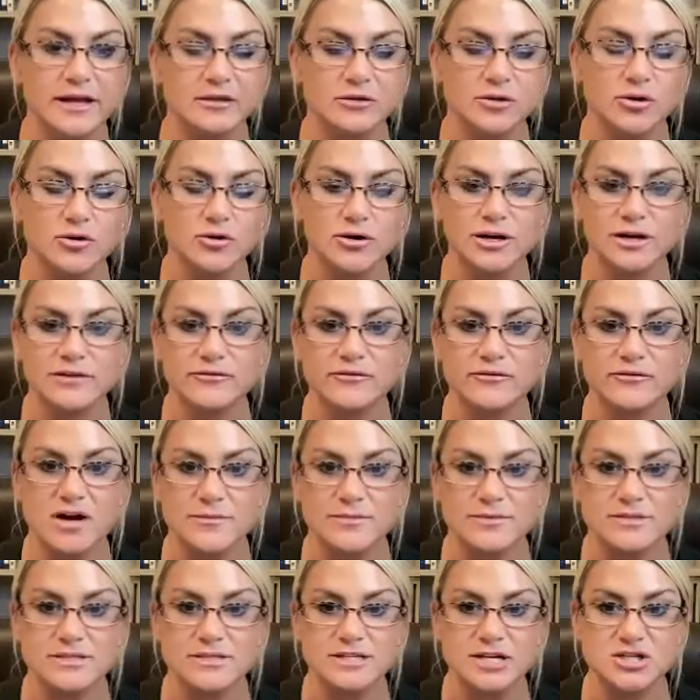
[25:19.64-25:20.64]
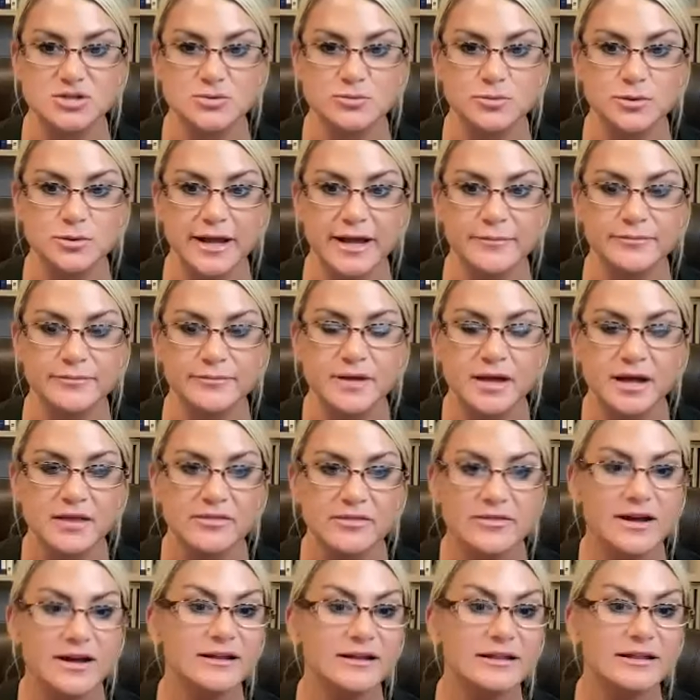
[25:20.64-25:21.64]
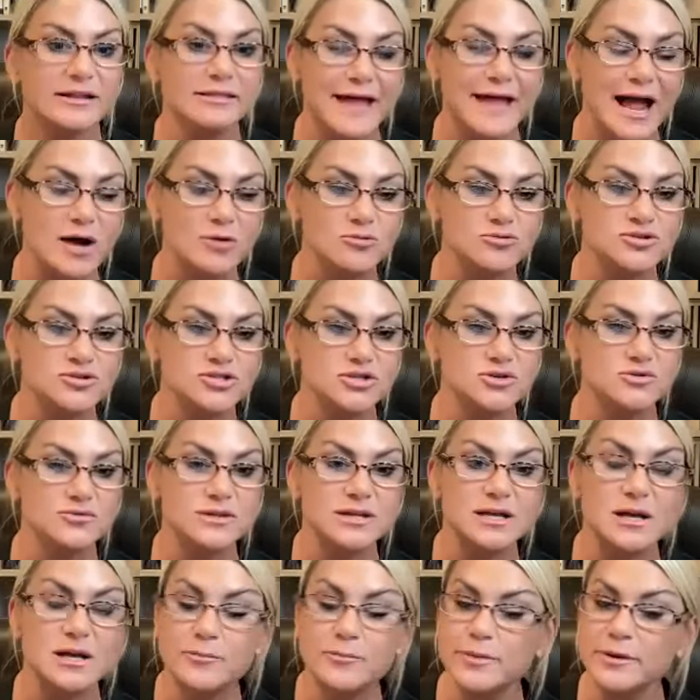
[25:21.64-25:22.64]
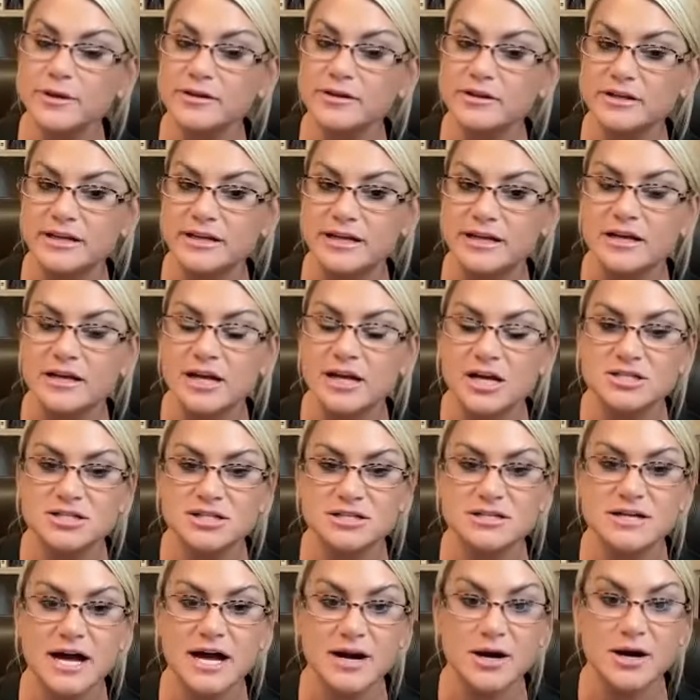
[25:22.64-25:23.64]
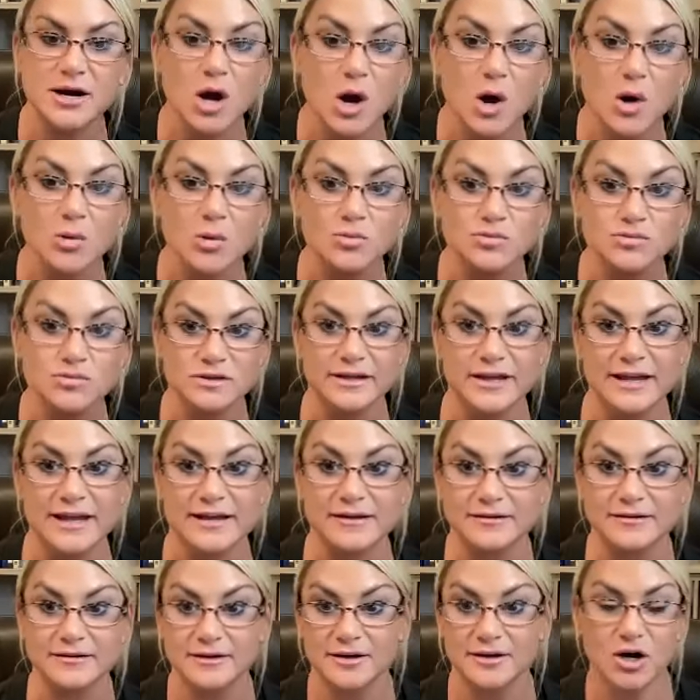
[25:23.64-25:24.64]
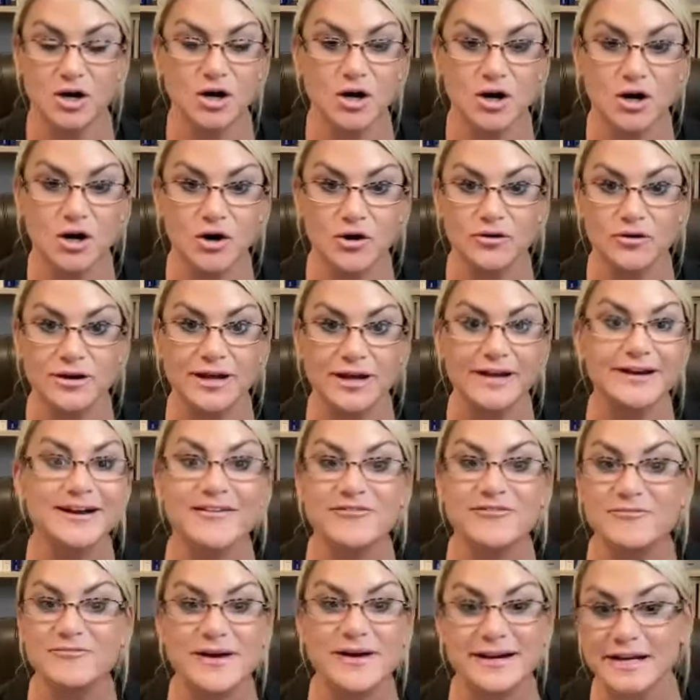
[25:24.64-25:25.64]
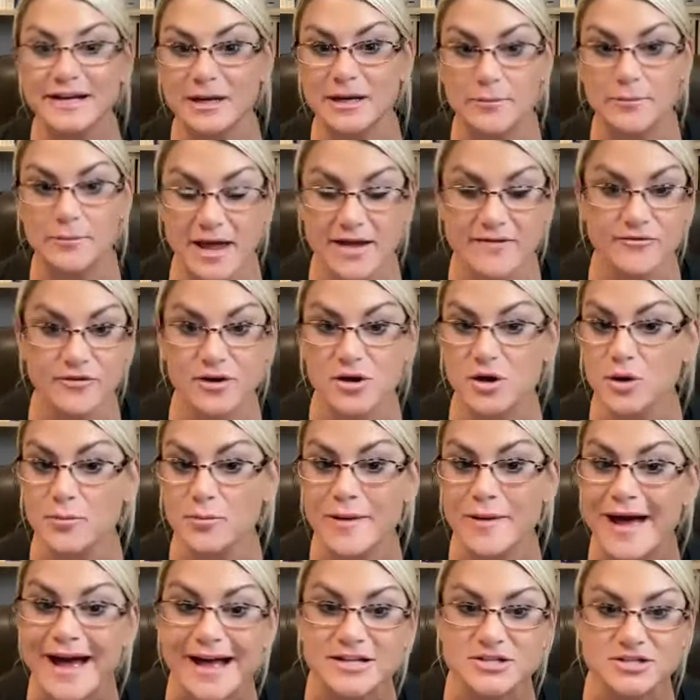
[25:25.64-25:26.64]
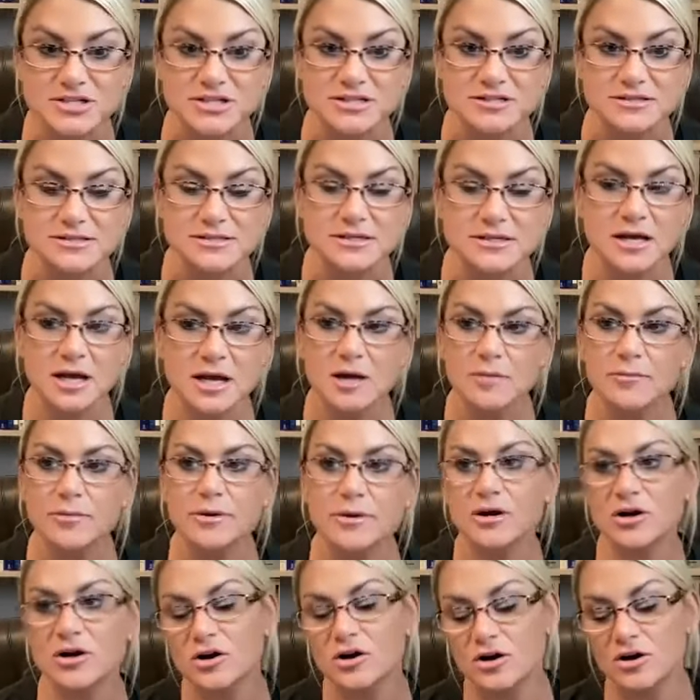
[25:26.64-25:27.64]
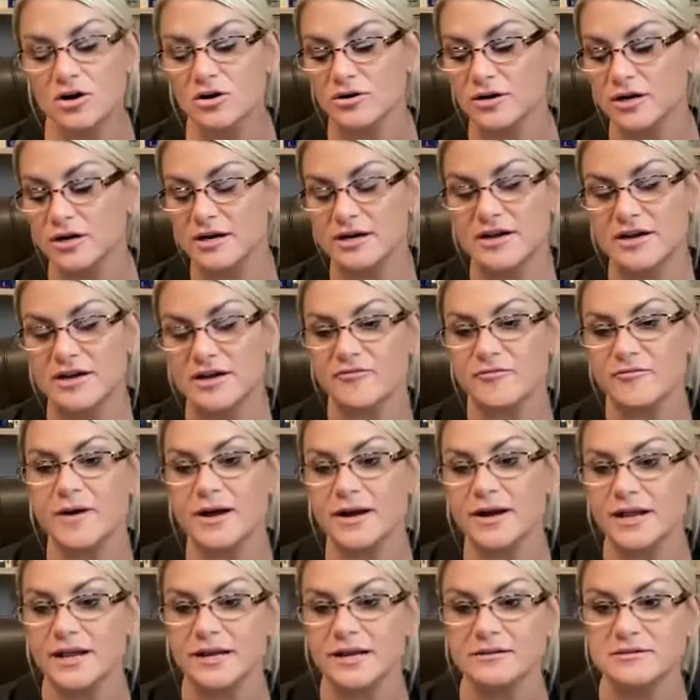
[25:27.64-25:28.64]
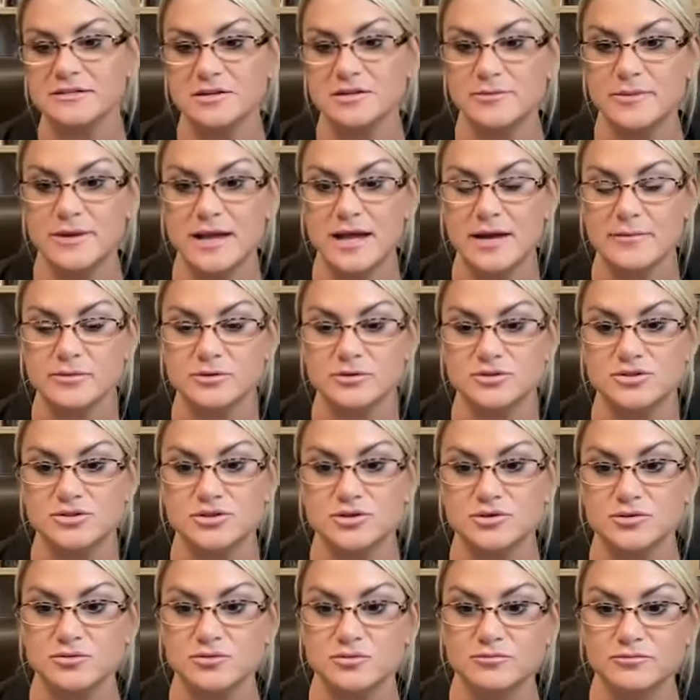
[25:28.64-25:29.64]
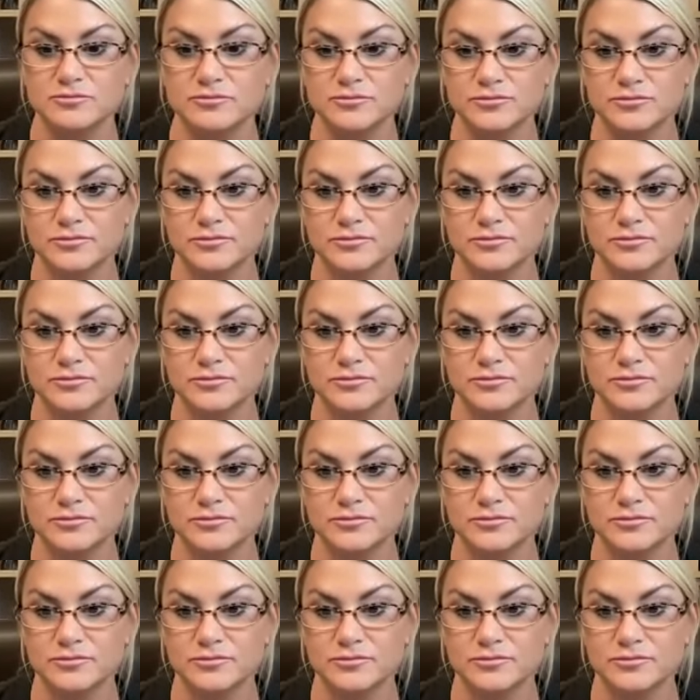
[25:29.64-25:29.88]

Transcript: lucrative compensation plan that allows you the ability to not only earn enough money to pay for your patches, but earn enough money to be able to,